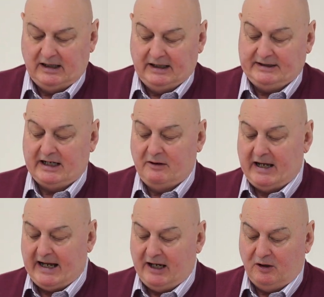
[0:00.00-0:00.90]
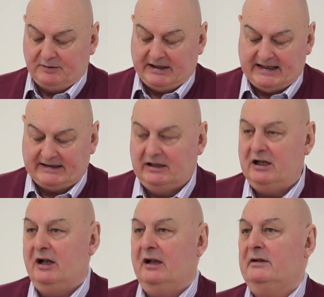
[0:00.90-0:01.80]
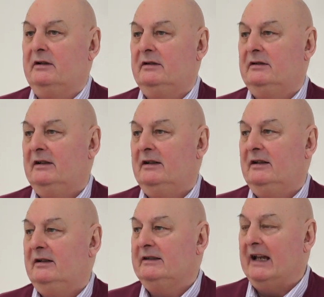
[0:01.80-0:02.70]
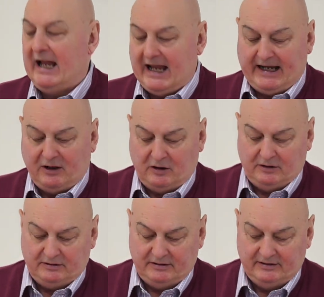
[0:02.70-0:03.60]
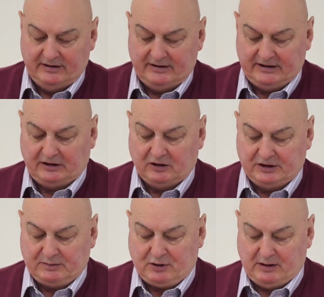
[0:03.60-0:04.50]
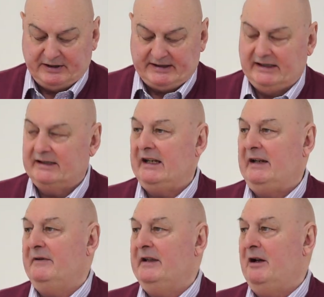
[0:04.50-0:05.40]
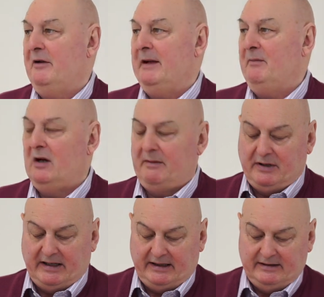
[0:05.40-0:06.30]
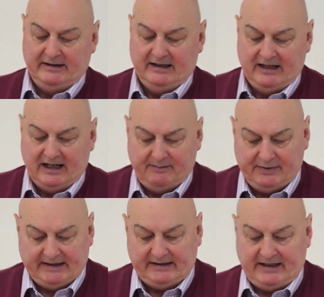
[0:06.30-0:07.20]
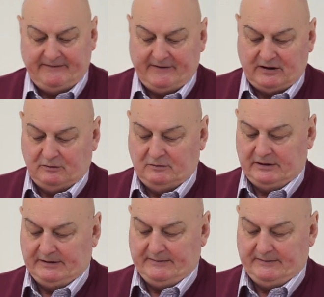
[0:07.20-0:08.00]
And so that helps us learn to hang on to God's promises, even though that might be a bit difficult.